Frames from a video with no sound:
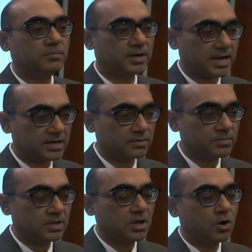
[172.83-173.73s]
per annum,
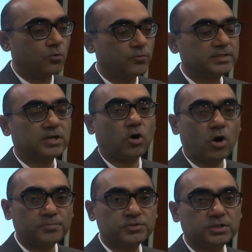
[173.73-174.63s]
with an
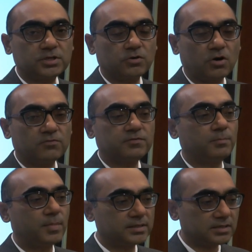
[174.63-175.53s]
option of a
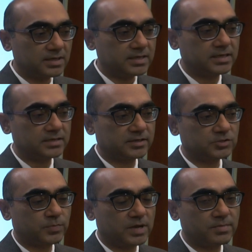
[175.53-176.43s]
monthly
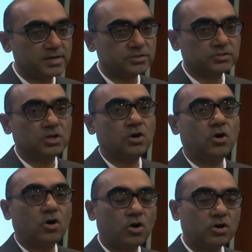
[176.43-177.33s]
interest payments
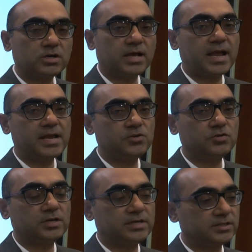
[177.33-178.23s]
or
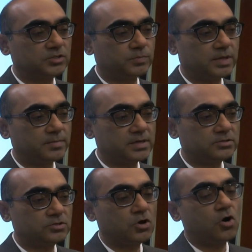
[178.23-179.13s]
annual interest
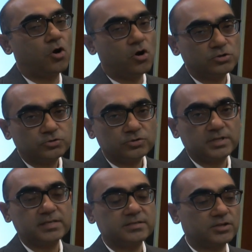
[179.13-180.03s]
payments. Also,
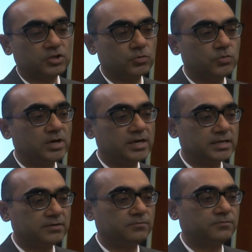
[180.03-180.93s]
there is a
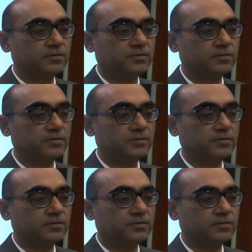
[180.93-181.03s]
cumulative